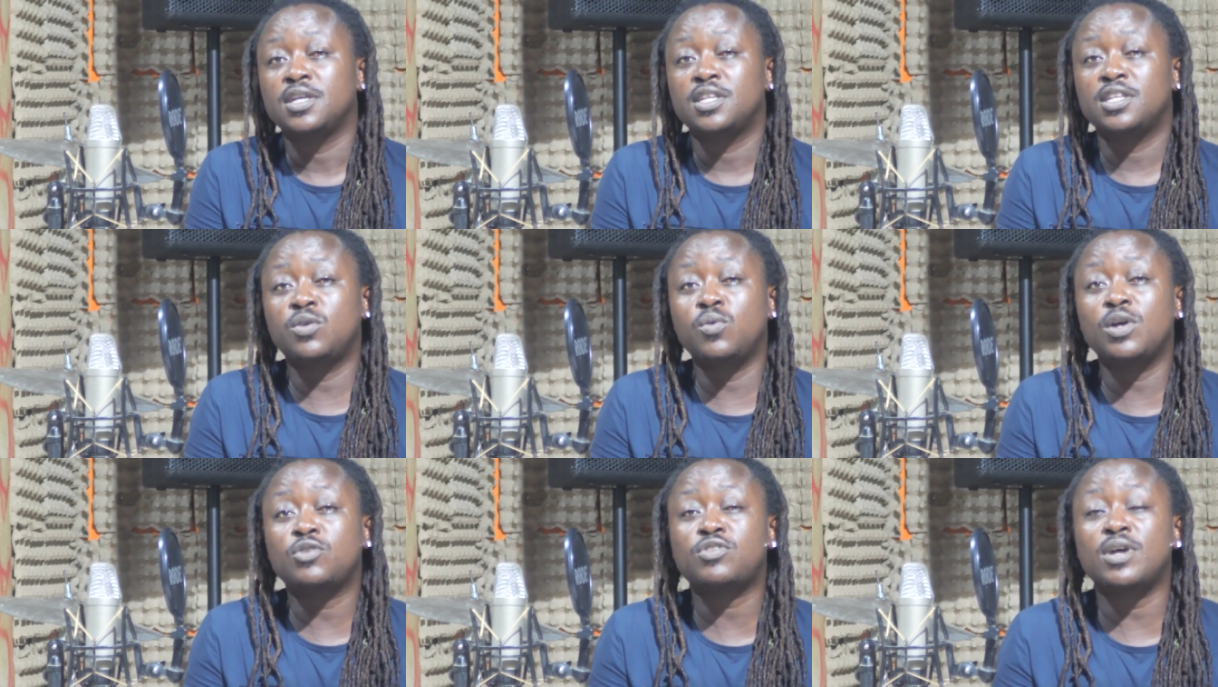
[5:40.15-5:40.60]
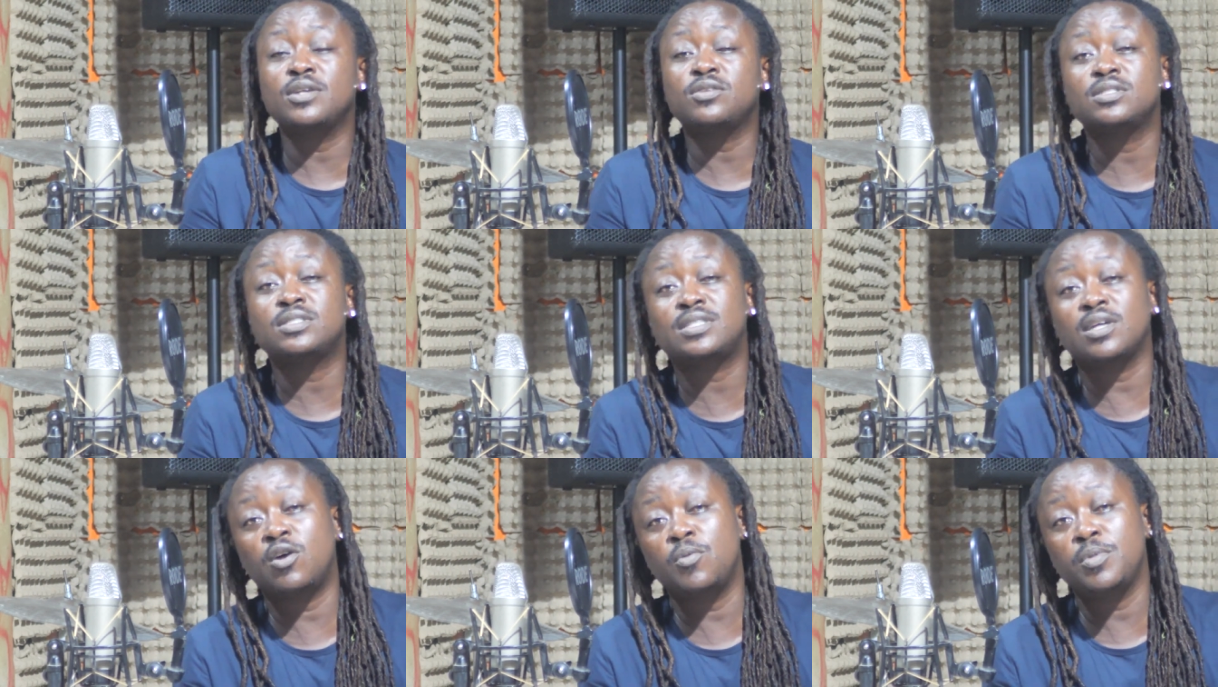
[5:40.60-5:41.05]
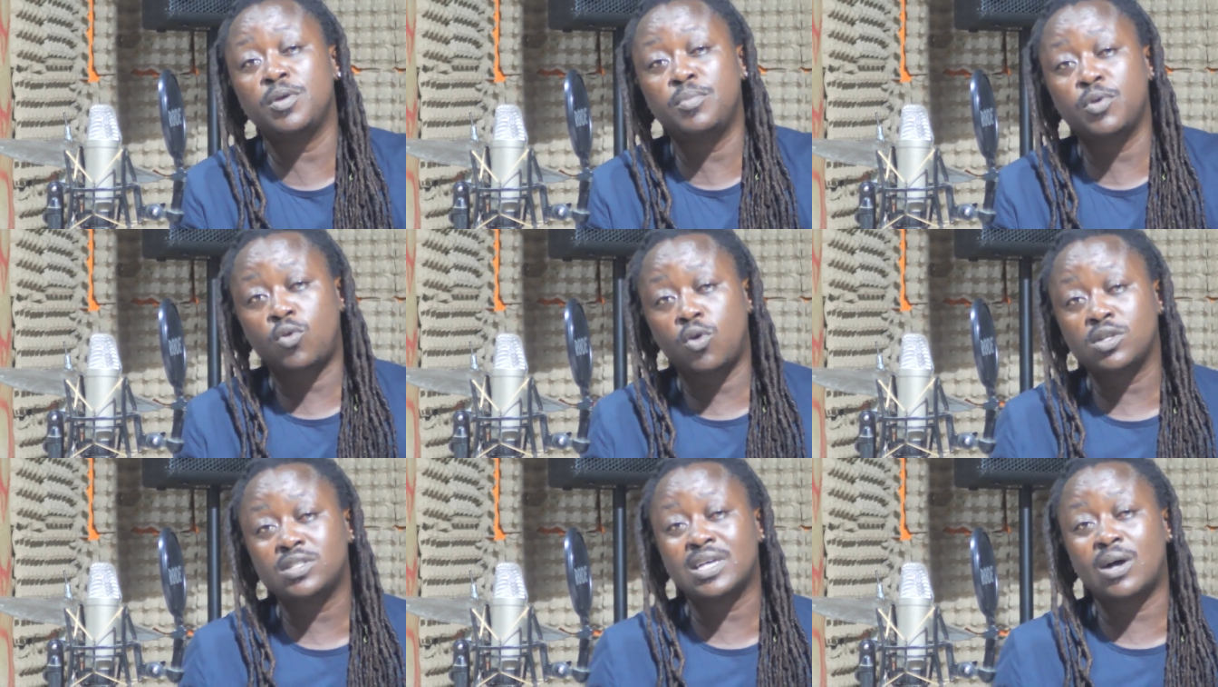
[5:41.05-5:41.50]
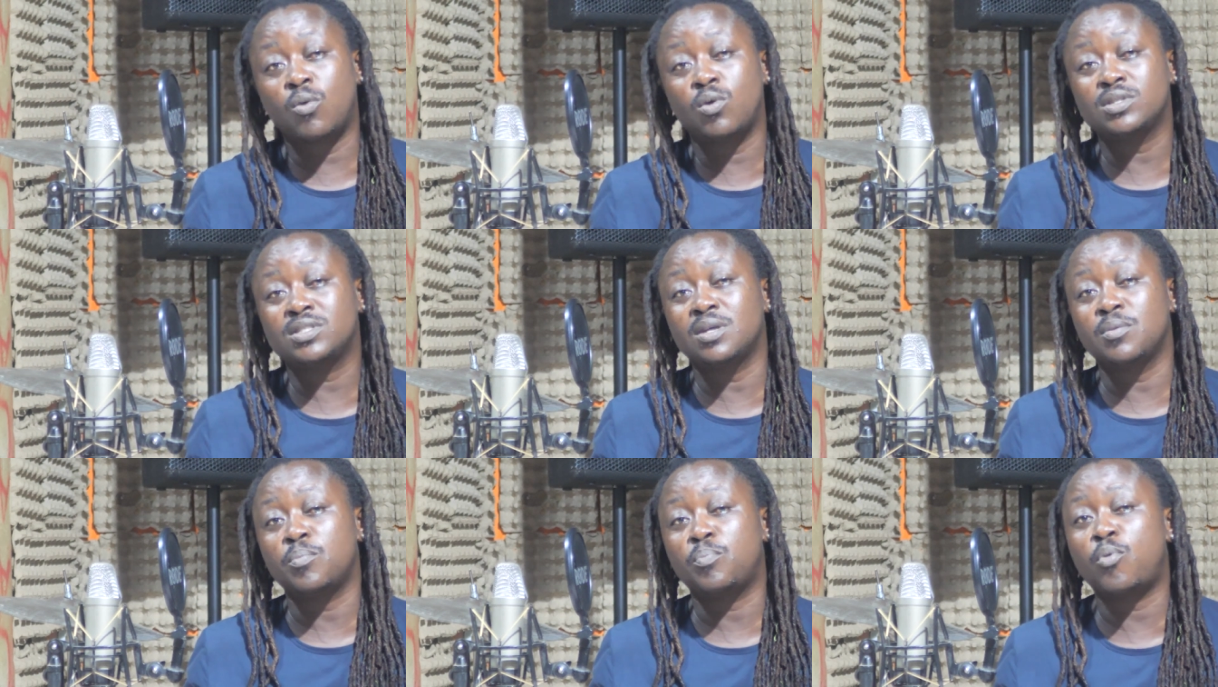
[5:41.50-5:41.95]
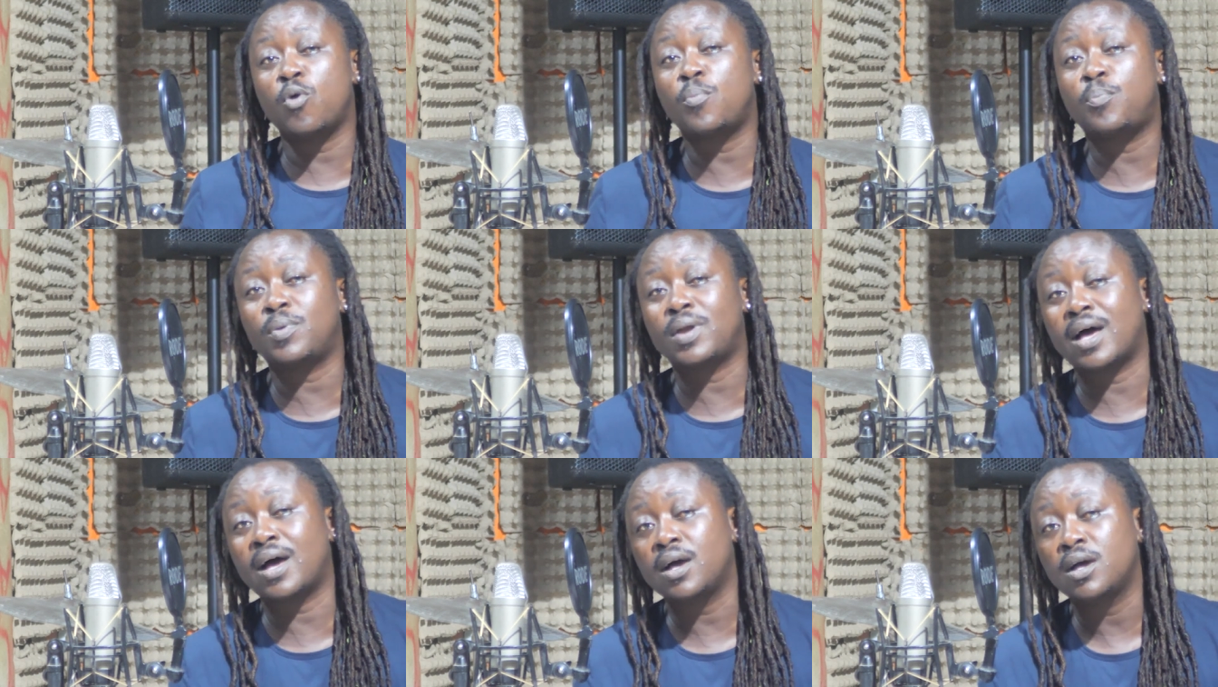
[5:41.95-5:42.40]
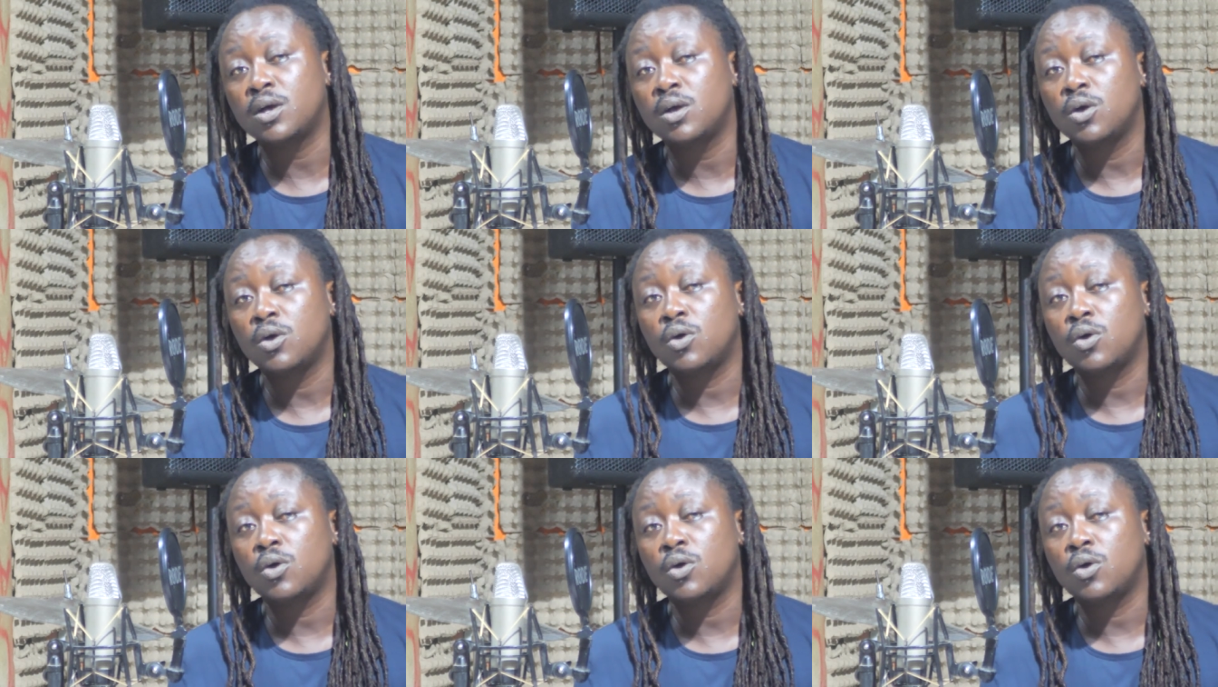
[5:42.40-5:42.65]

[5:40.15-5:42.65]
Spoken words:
they were trying to tell me because I wasn't popular